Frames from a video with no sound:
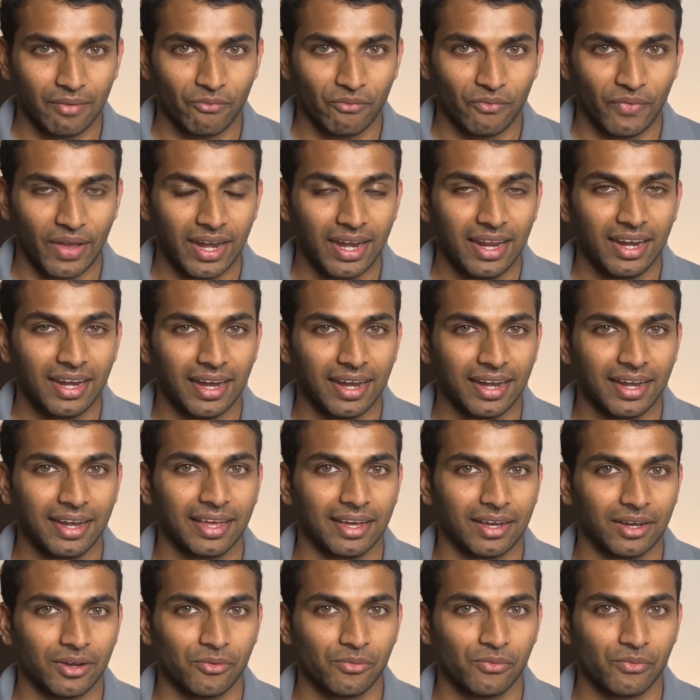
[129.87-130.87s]
When in
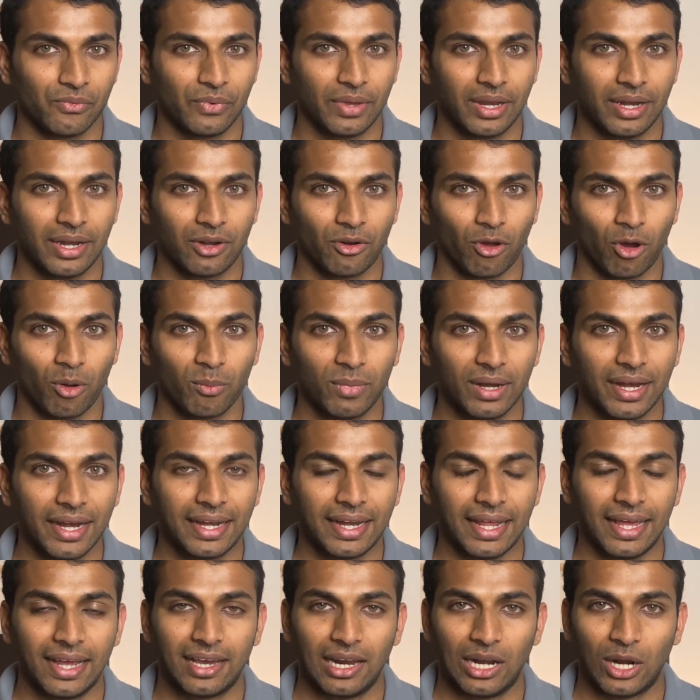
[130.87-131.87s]
India, we normally
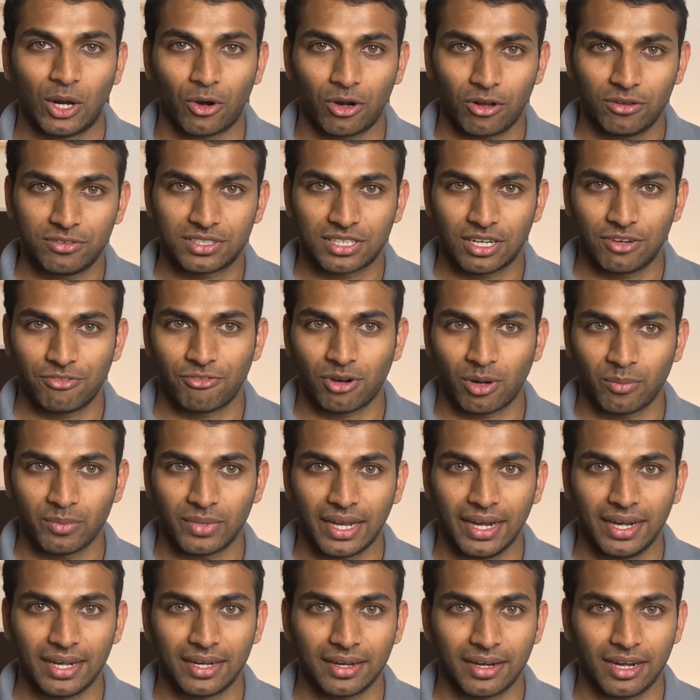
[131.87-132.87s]
take a lot of stuff from the
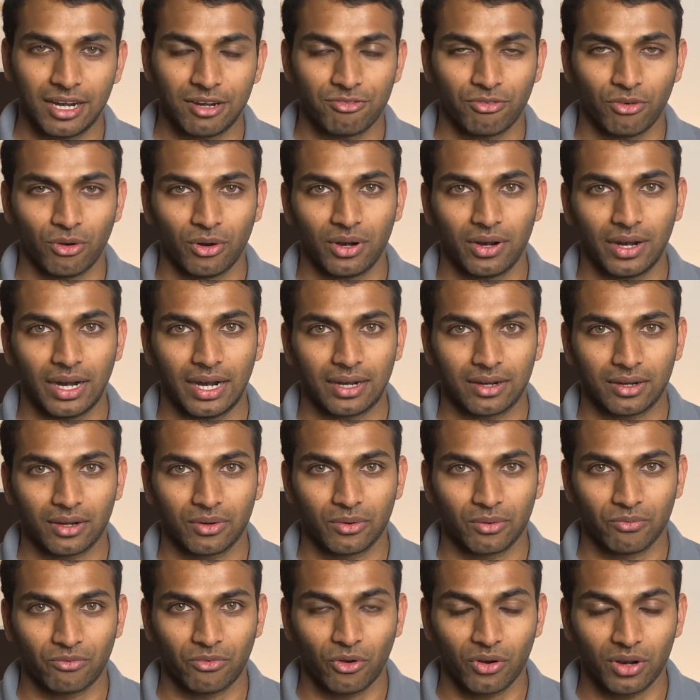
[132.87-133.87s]
internet for
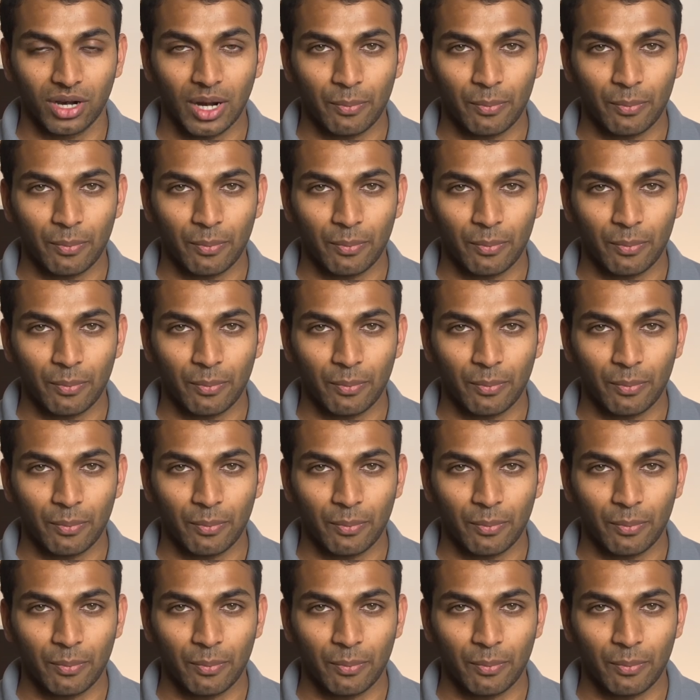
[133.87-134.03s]
our